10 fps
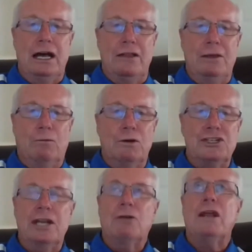that were
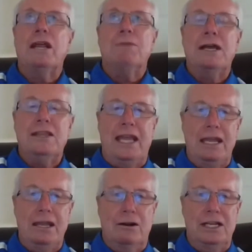generated by
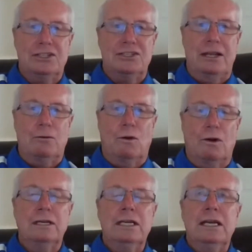the ARDS
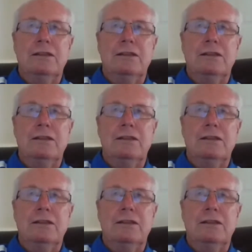network